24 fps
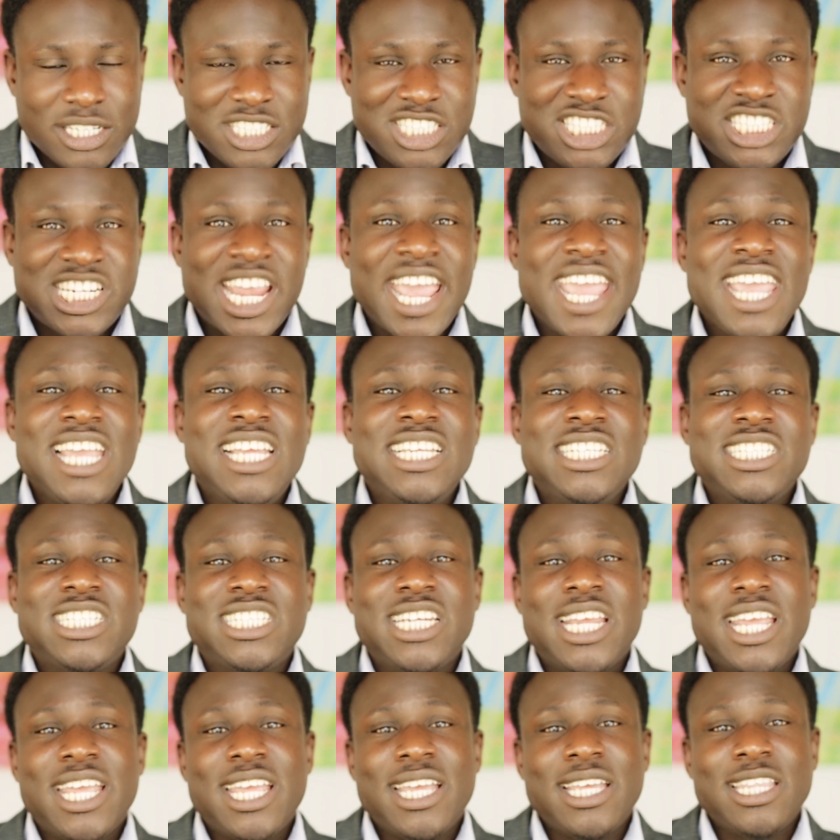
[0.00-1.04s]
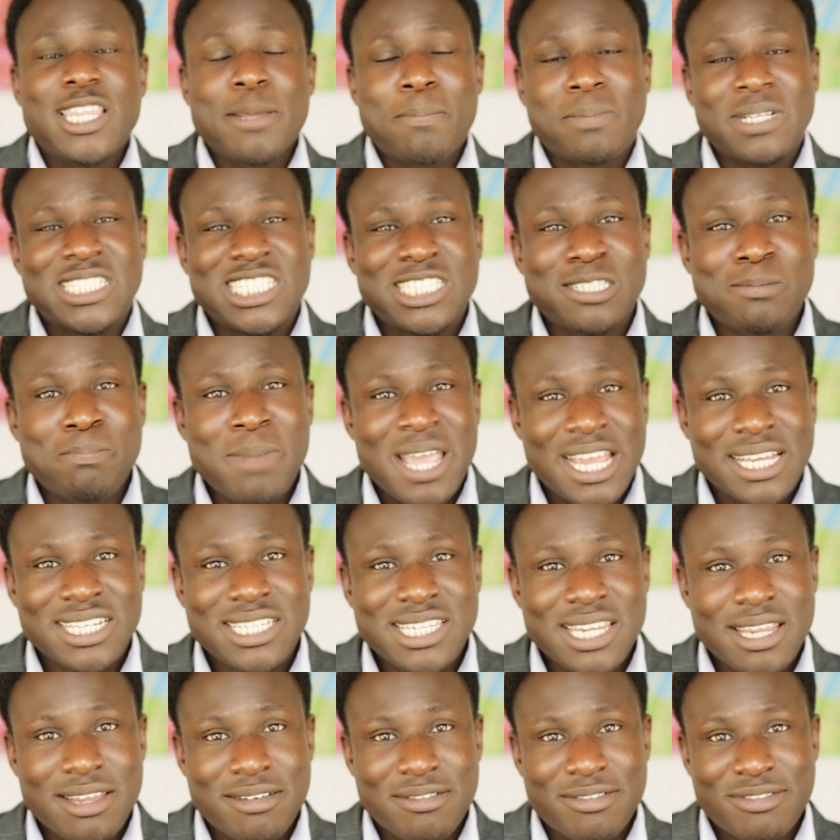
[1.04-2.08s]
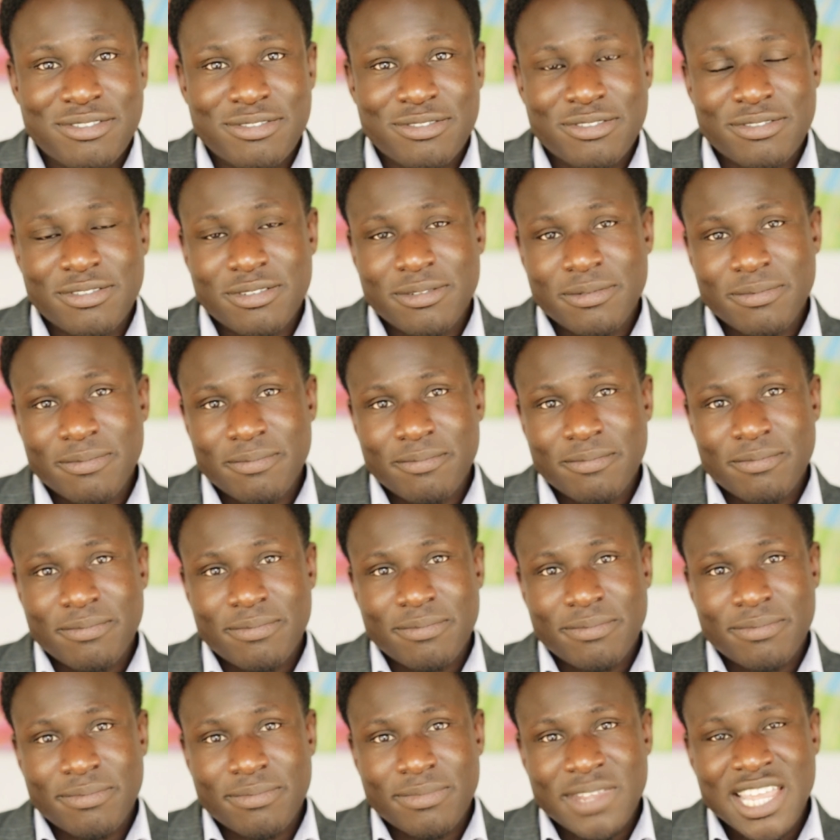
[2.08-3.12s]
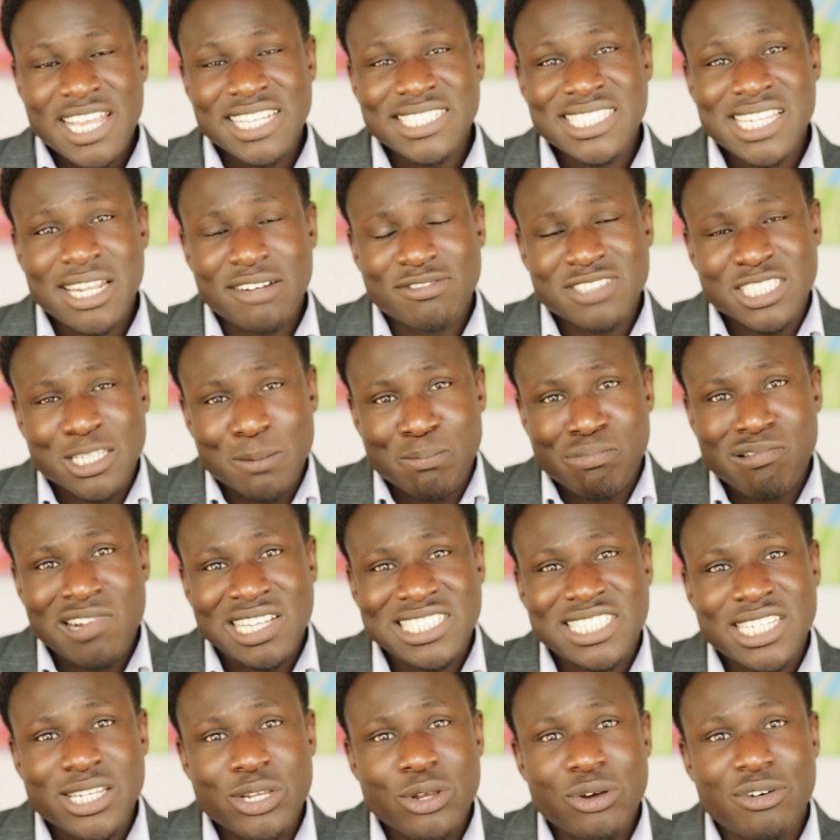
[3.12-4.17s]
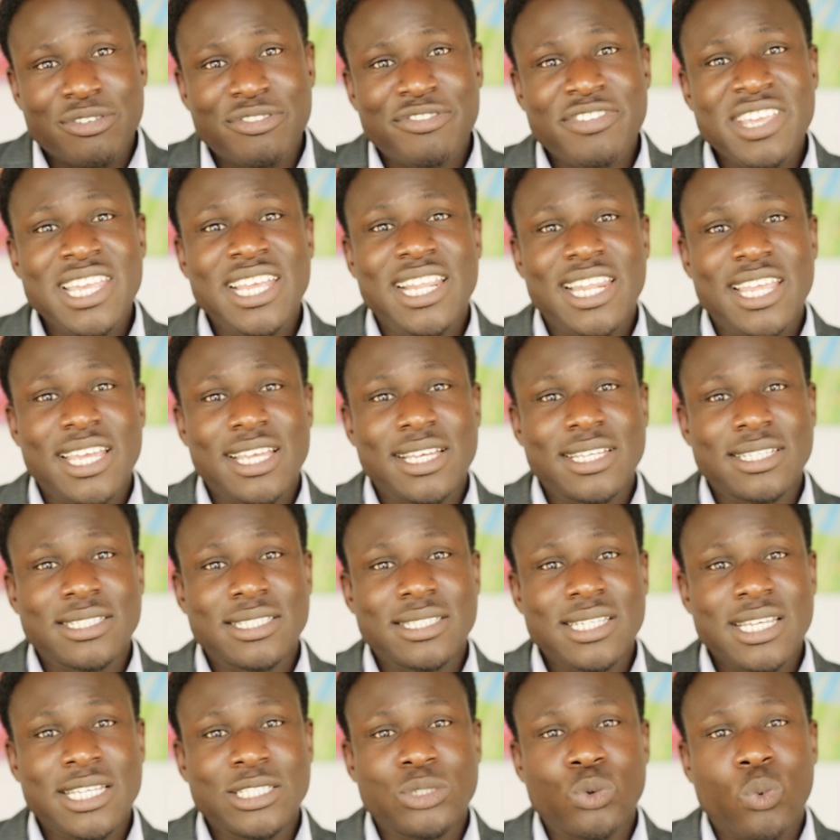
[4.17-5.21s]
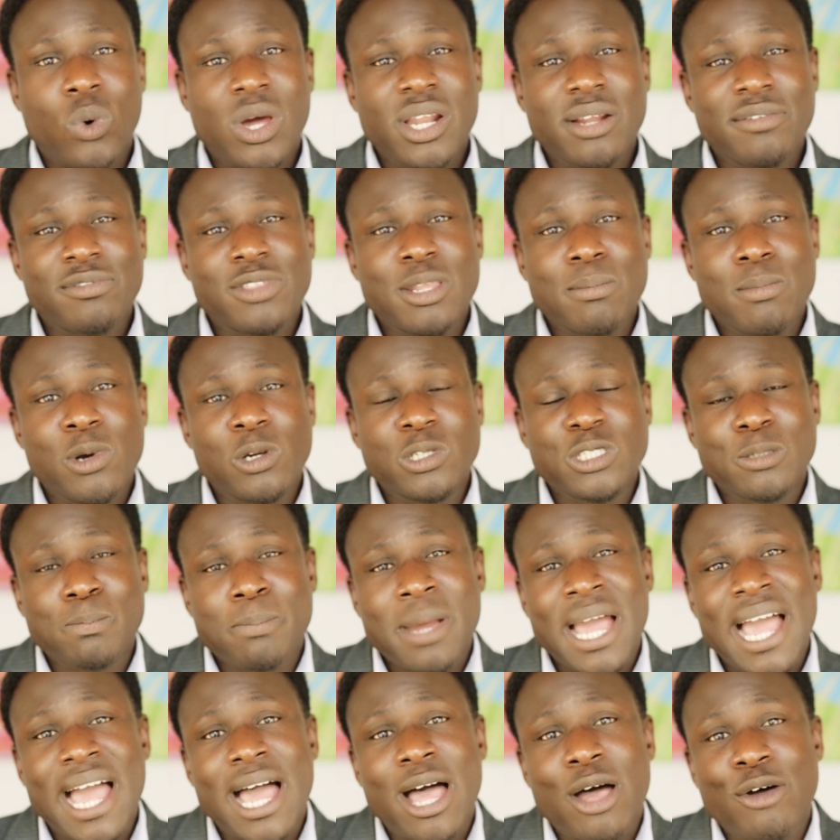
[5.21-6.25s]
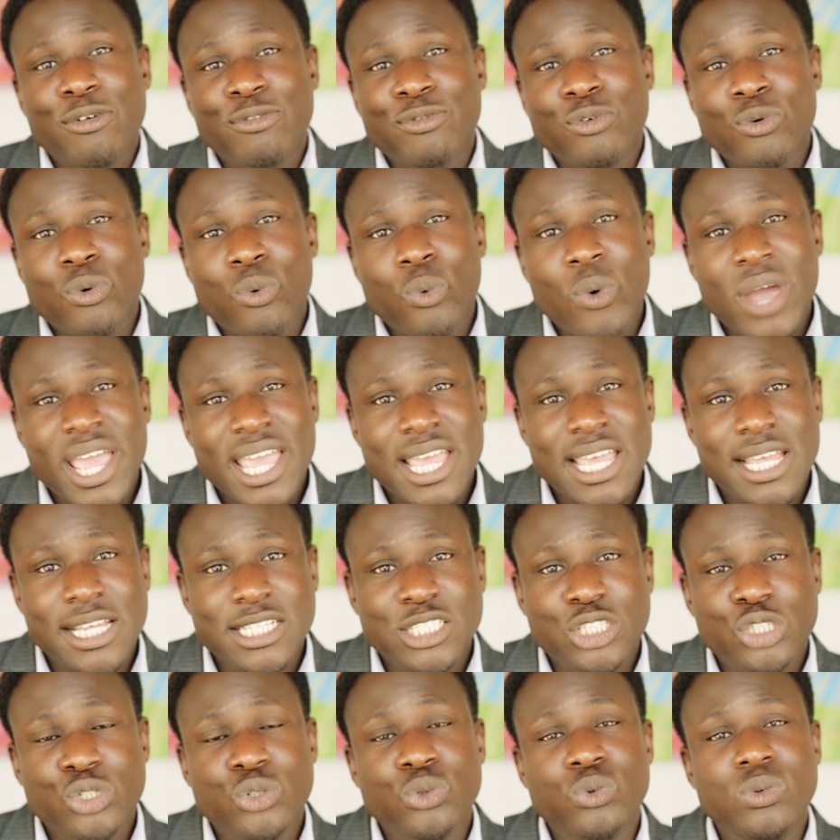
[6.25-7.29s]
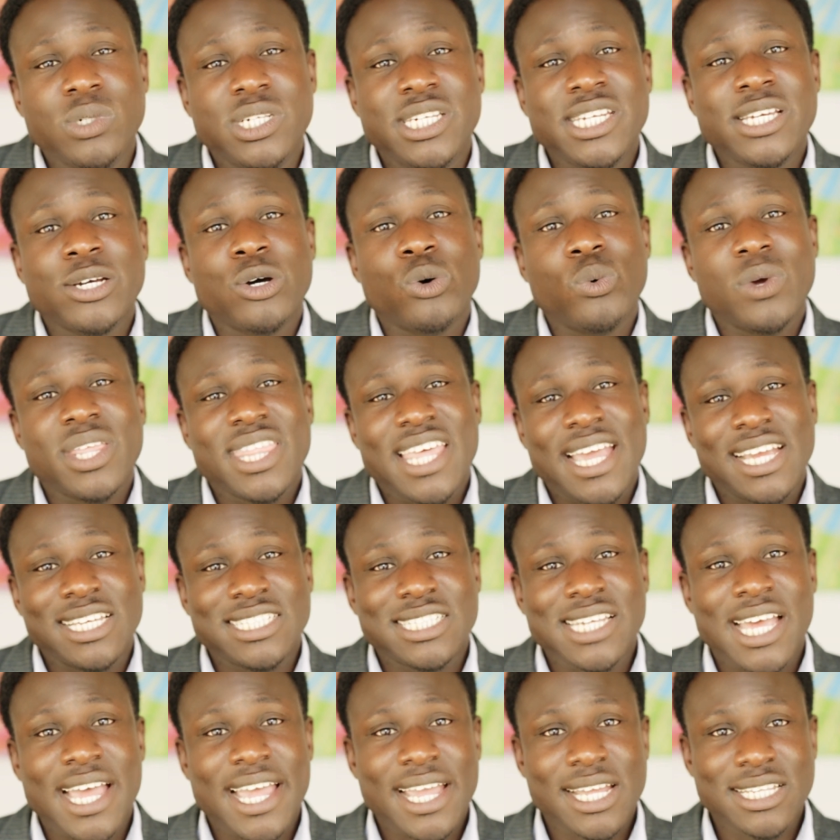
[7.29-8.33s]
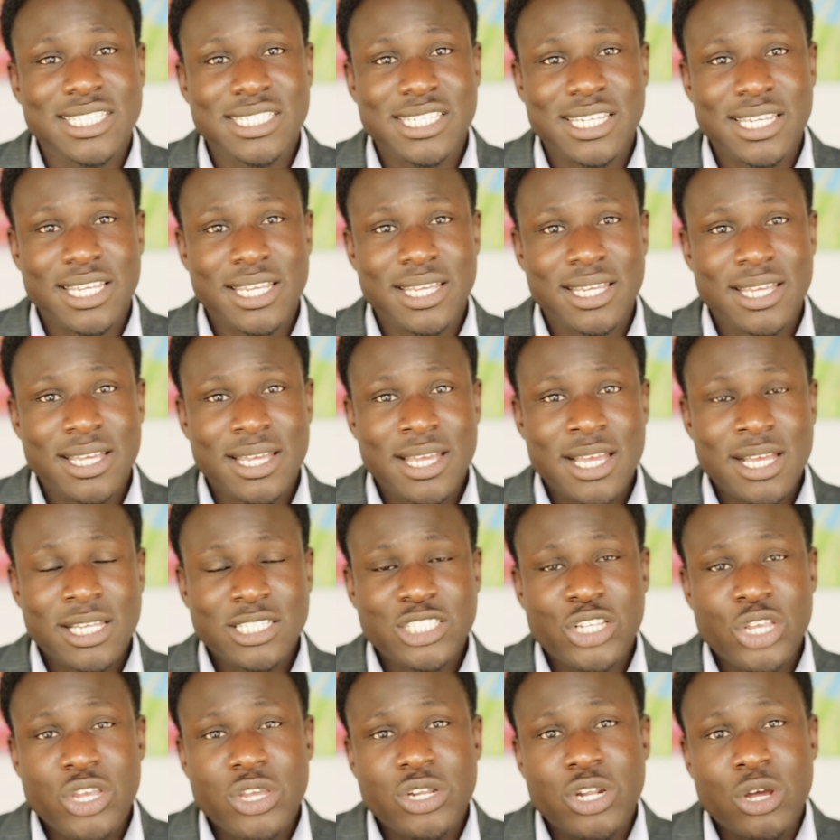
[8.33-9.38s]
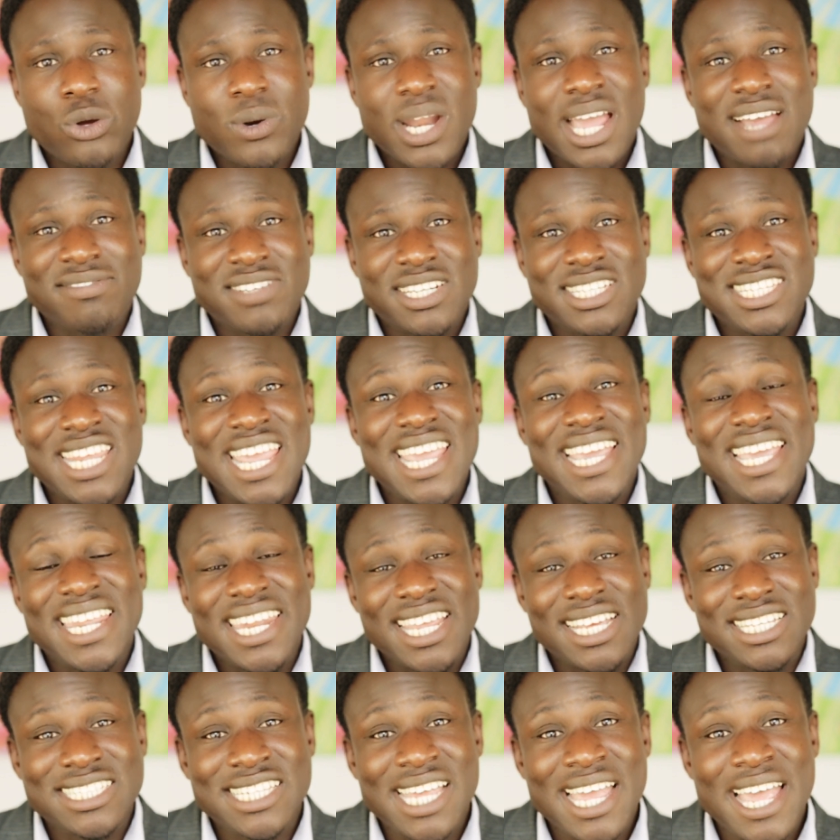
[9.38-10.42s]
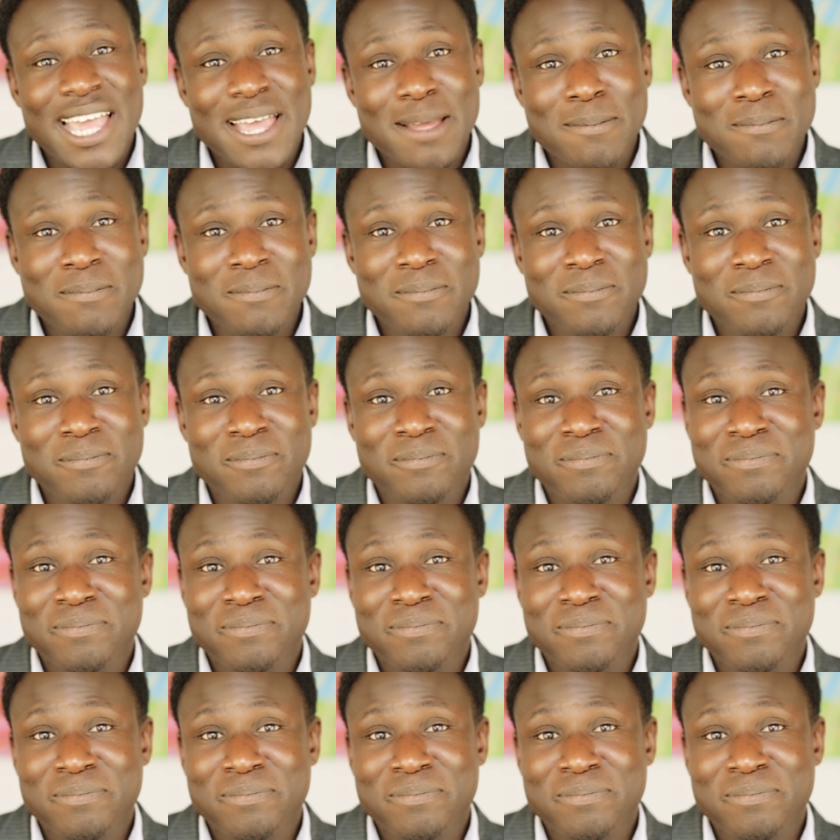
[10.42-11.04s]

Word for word: changing the perspective, instead of suppressing your feelings, is one of the most powerful ways to deal with anxiety. So you don't have to take an exam,